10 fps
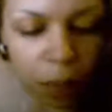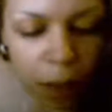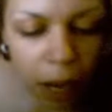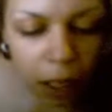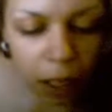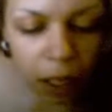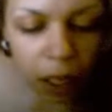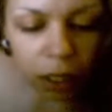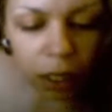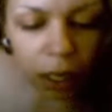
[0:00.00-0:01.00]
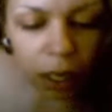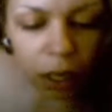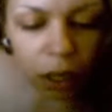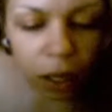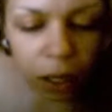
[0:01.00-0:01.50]
Kabbalah, the
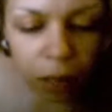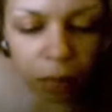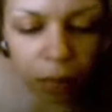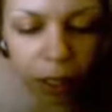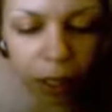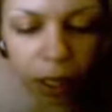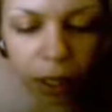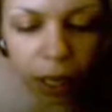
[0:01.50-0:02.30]
Elohim meant